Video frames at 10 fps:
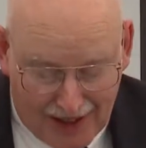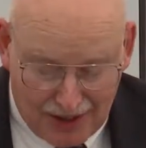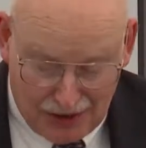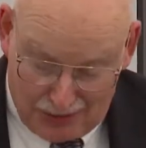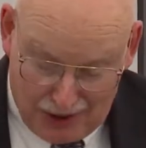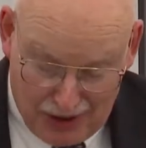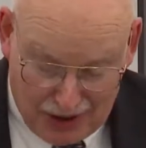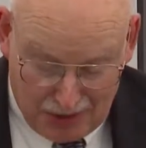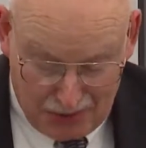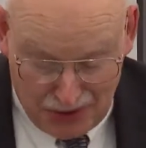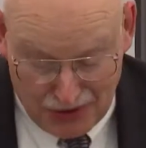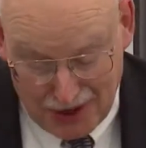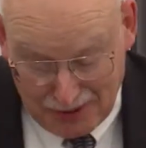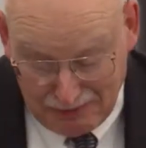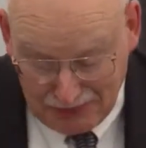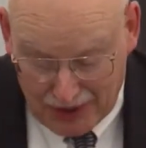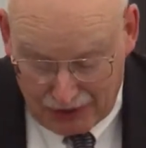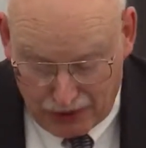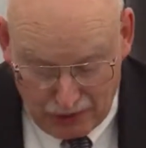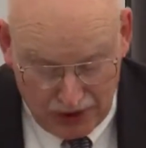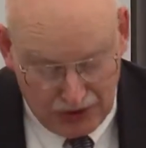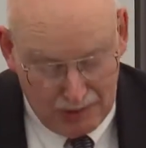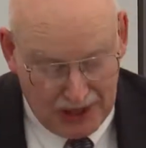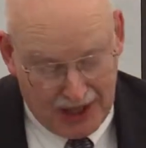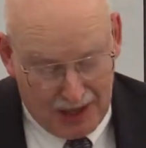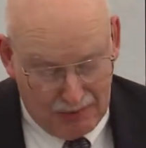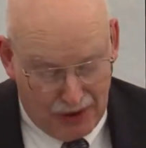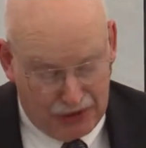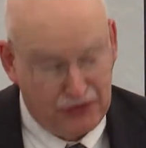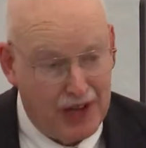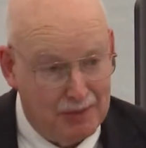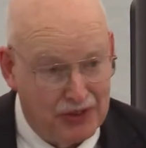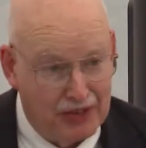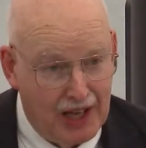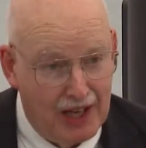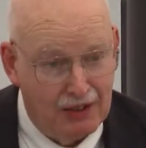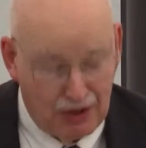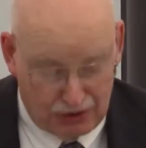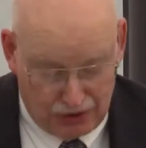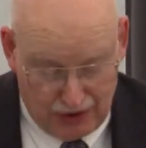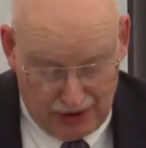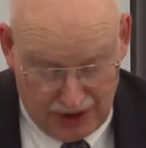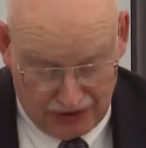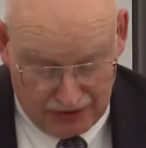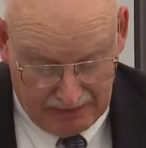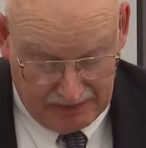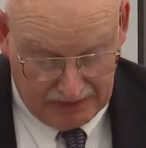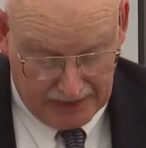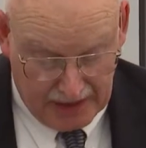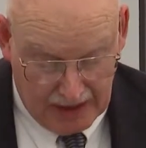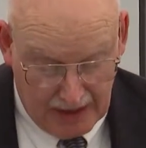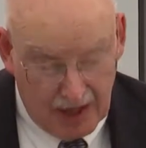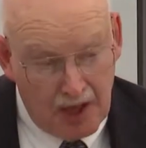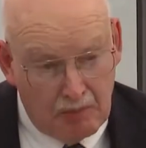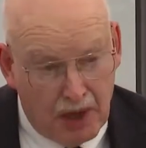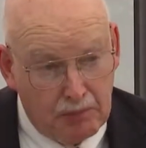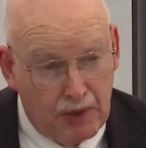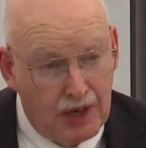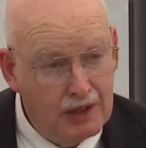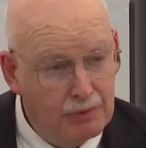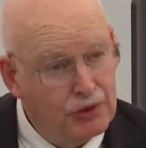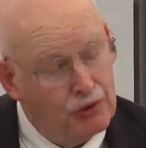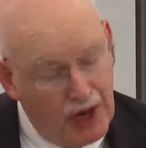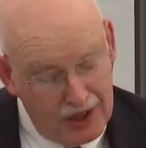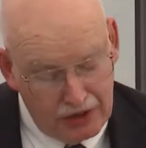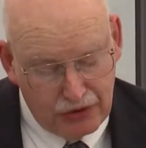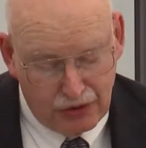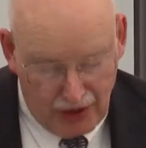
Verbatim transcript: In his American Museum, for which he became both famous and notorious, but Barnum's greatest